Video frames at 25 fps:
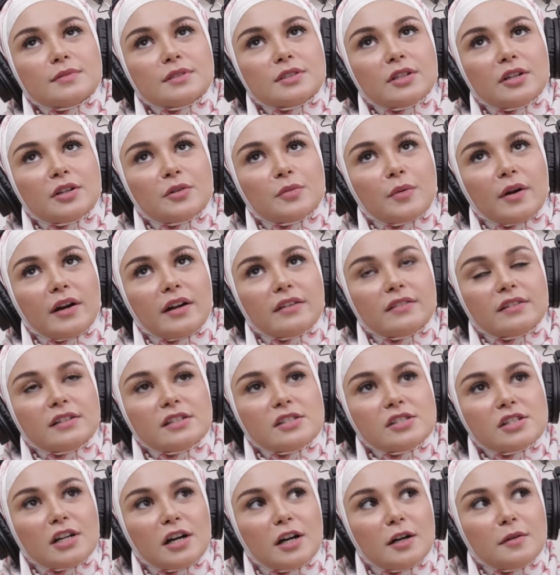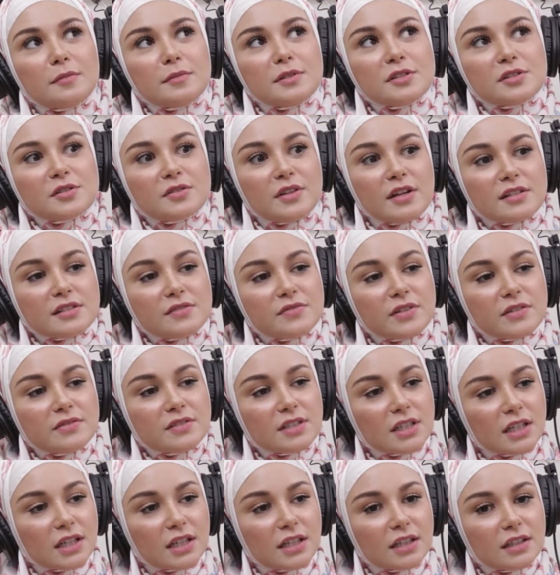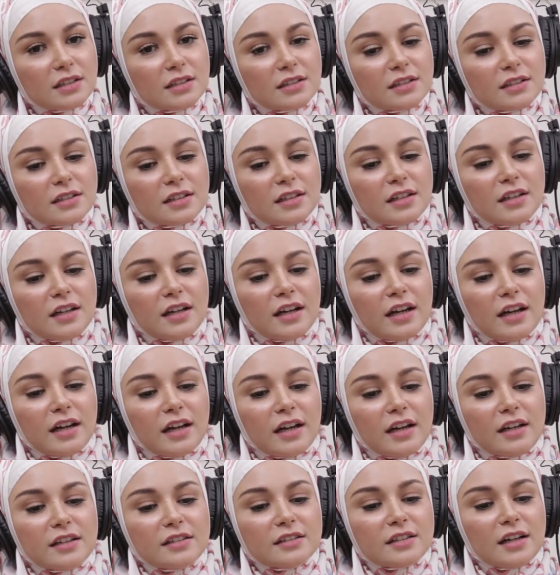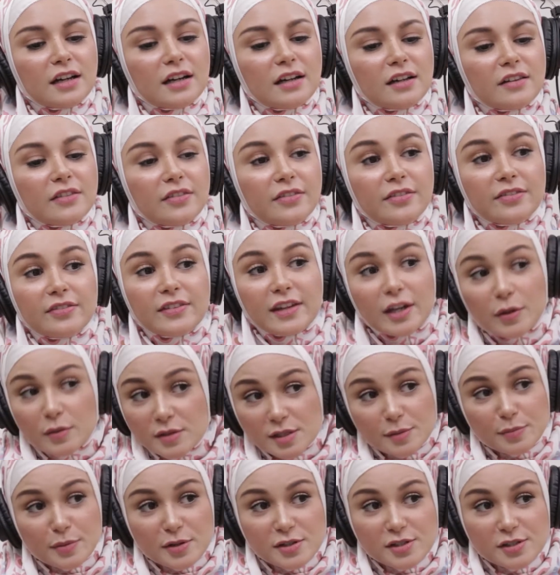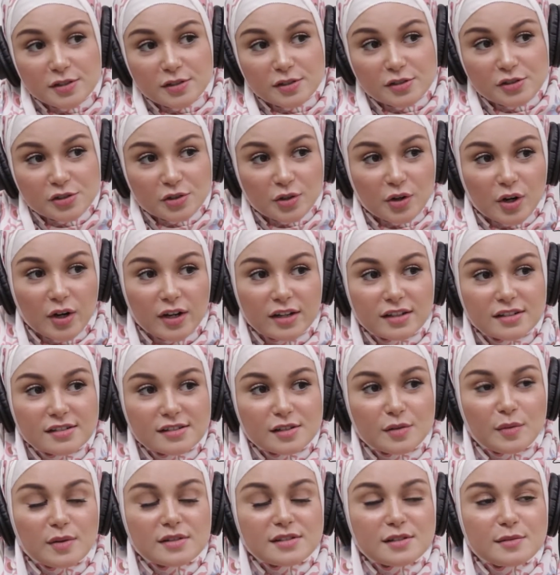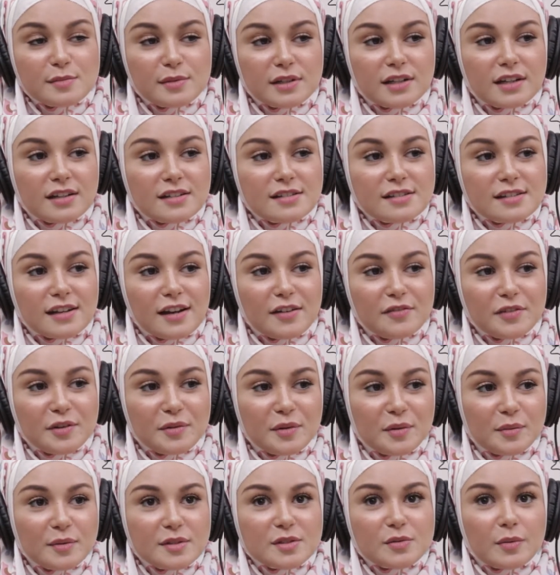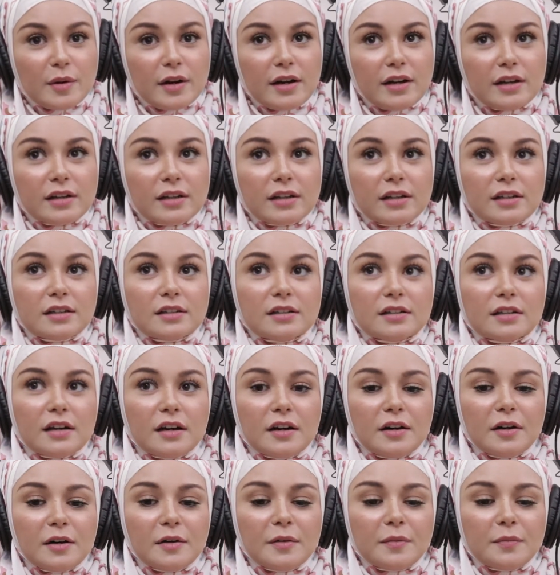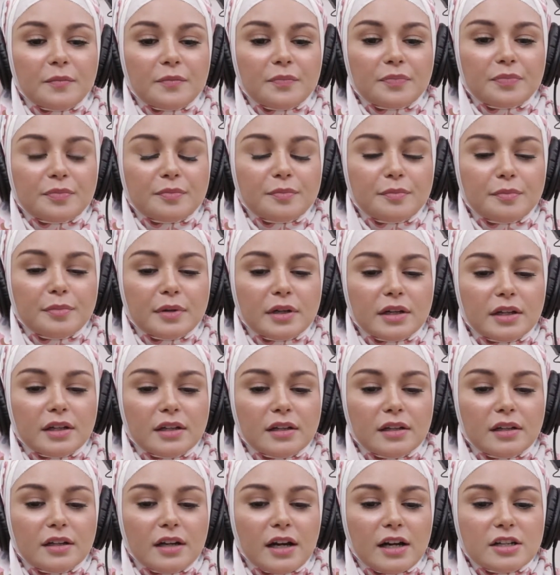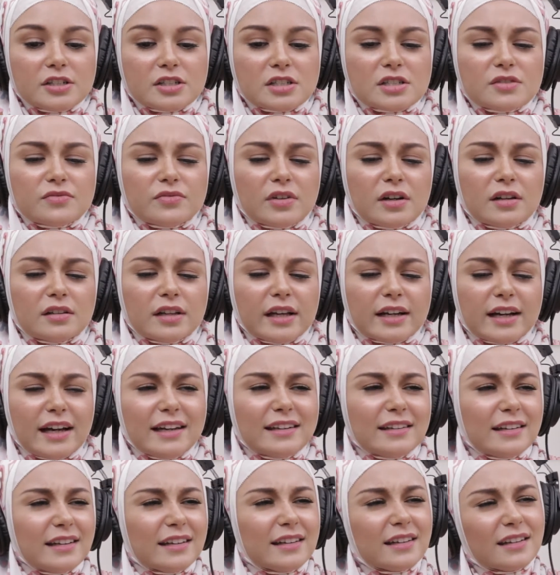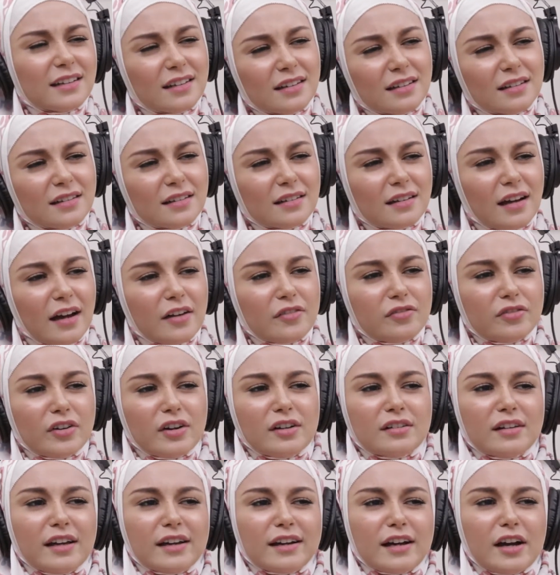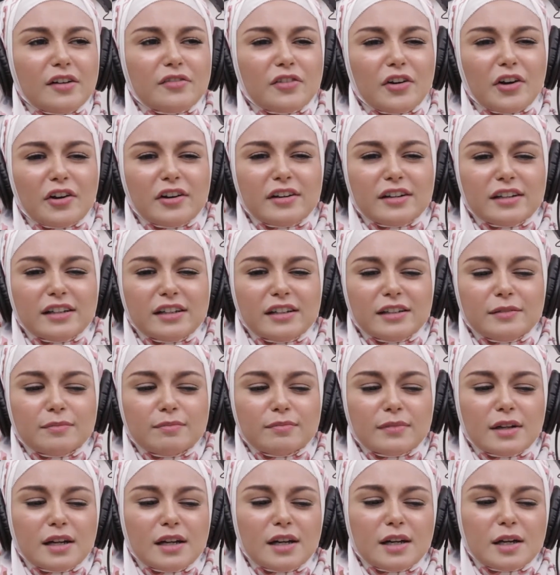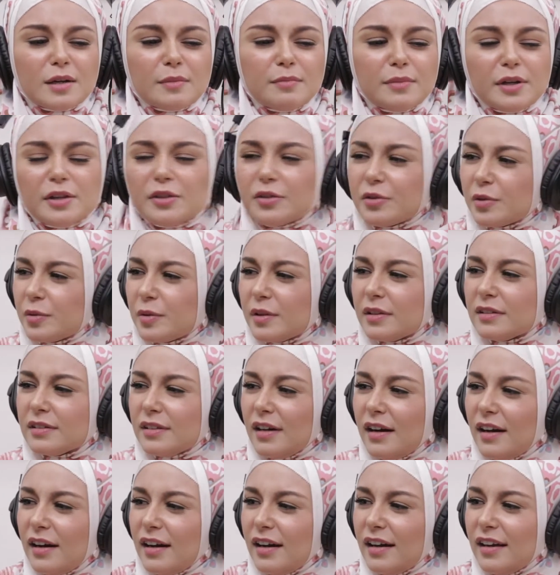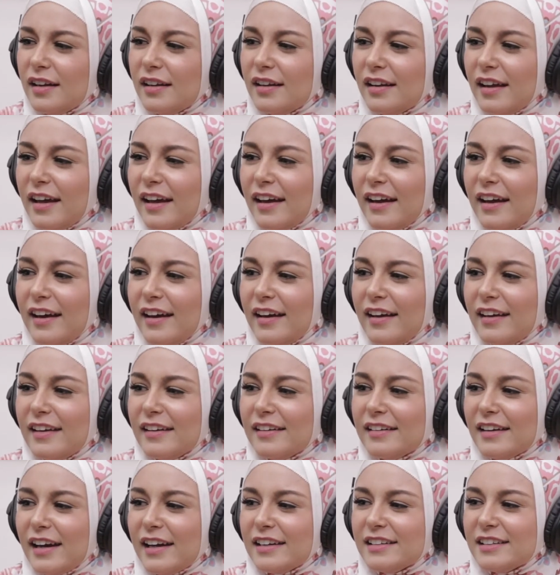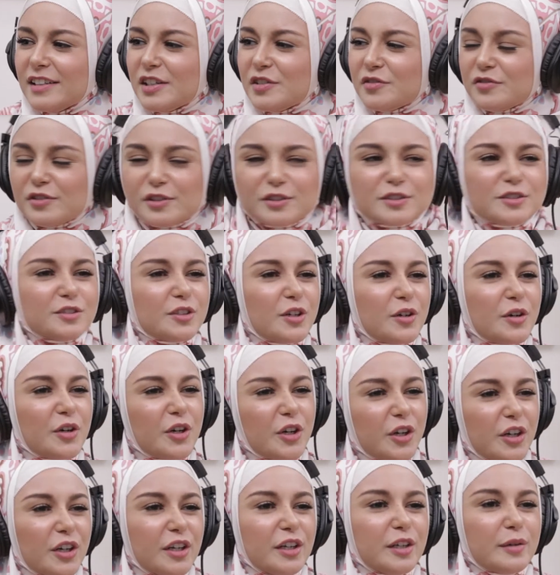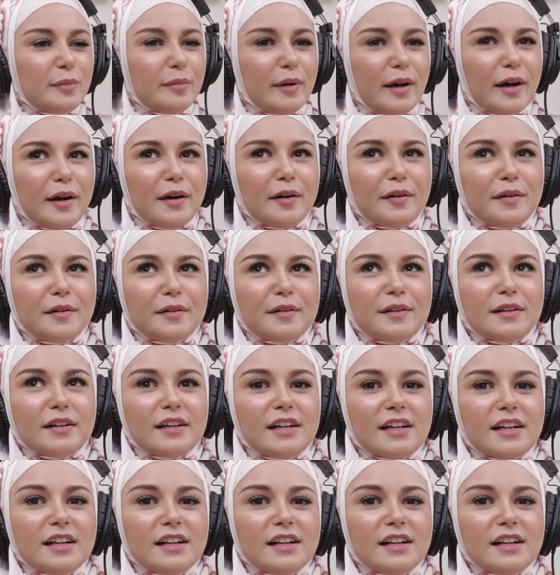started wearing the hijab in 2015, and it was a personal choice. It wasn't because everyone was wearing it, but I just felt like I needed it. I felt like I've already been through a lot, and I didn't feel so good about